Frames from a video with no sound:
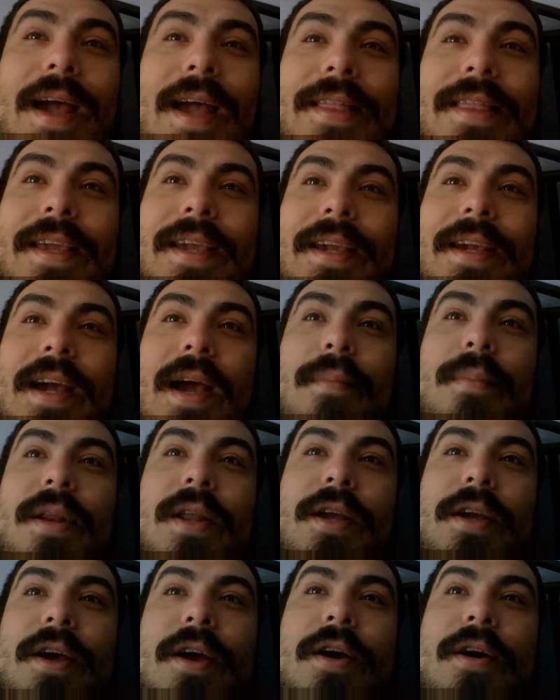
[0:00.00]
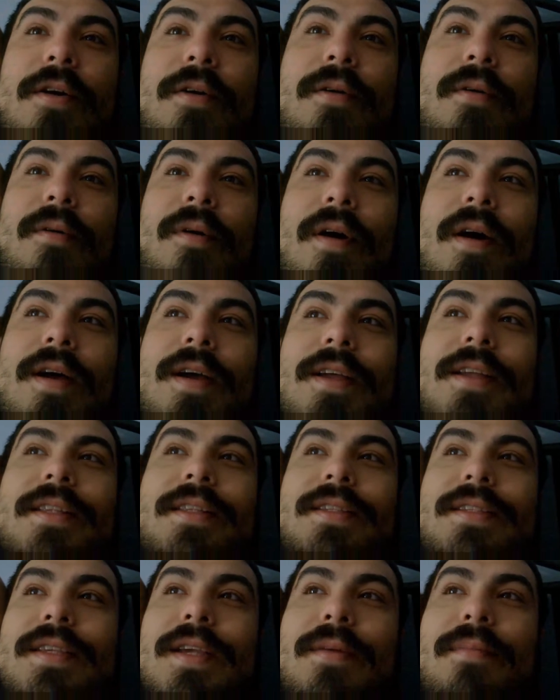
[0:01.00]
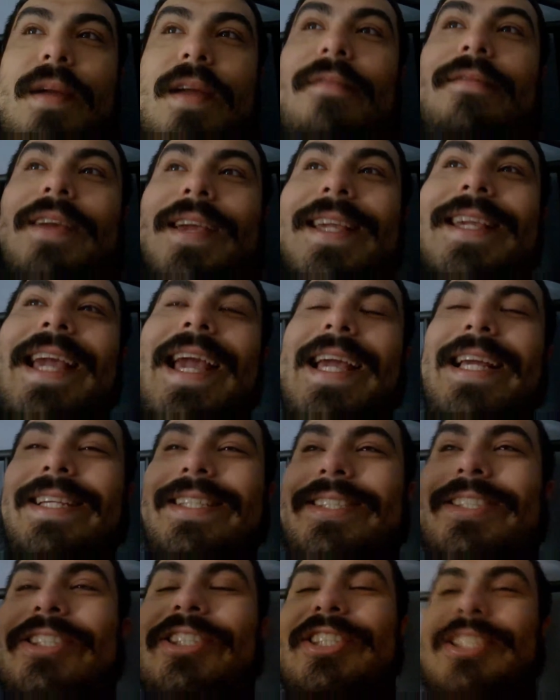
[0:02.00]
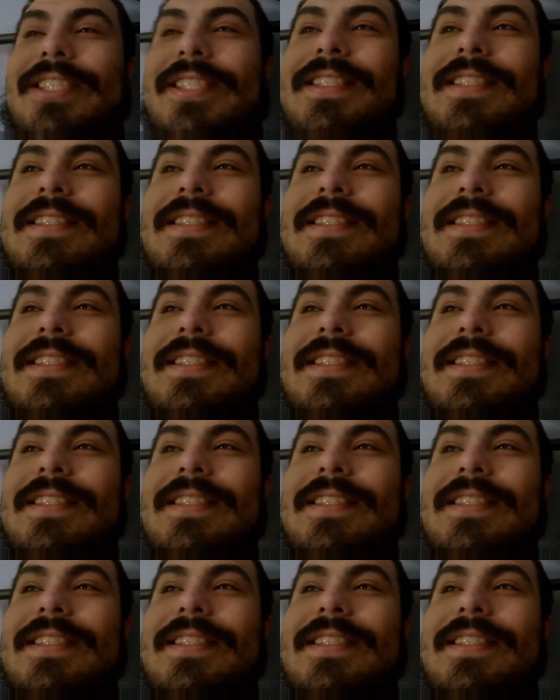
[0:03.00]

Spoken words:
I think I'm gonna go until my vacation,